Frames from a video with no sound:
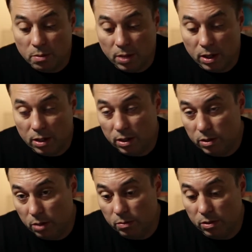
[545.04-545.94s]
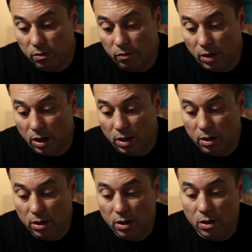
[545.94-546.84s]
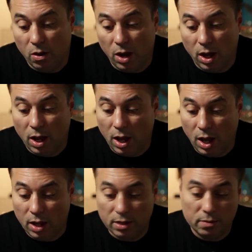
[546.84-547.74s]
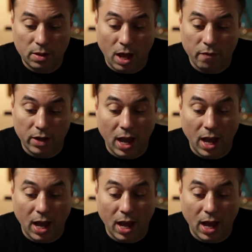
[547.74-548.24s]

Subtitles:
what you mean in terms of having